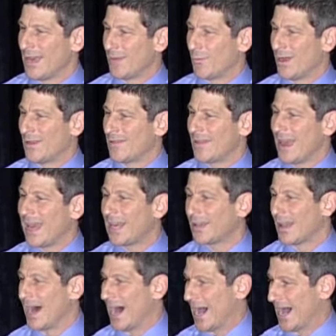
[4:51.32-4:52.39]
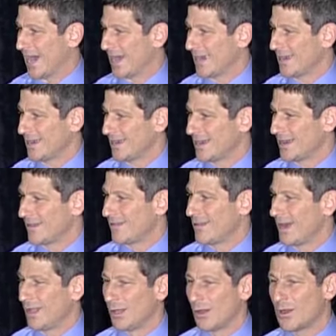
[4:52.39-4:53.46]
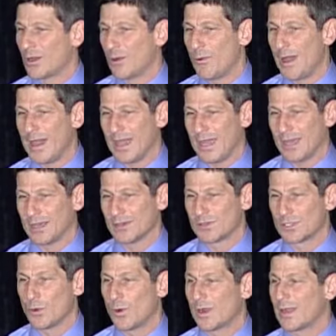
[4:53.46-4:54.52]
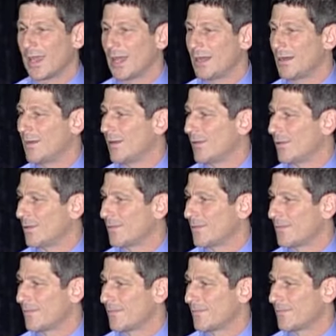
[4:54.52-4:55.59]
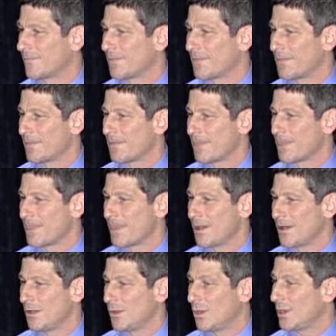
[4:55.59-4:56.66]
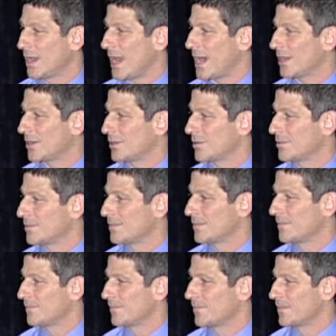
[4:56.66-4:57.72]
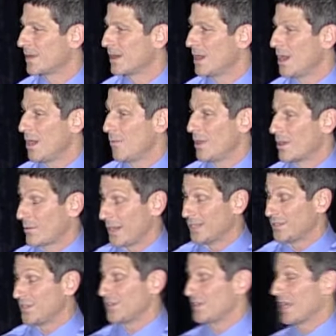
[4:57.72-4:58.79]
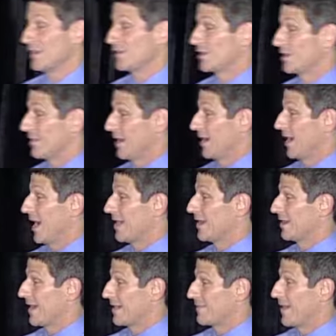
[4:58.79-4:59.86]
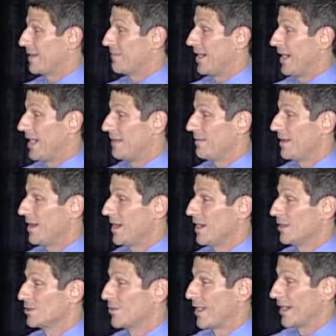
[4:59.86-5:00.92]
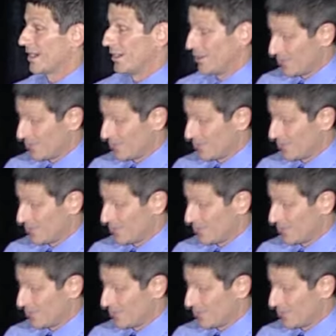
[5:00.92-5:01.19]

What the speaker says: that when they lie, they'll look away. So what are they going to do? Look at you. When Gracie says to me, "How do you like my bob?" do I